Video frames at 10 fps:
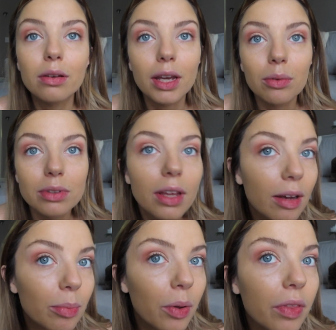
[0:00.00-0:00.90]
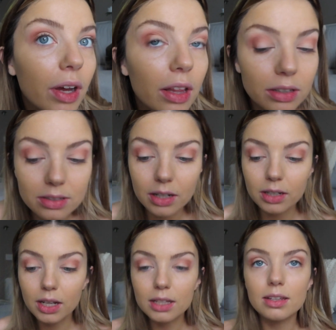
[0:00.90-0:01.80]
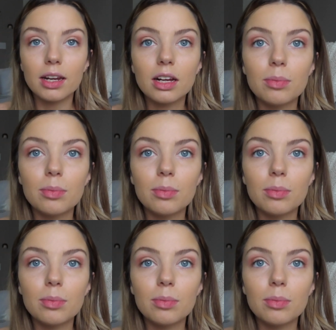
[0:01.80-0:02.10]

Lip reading: Okay, once I have both the colors on, it's kind of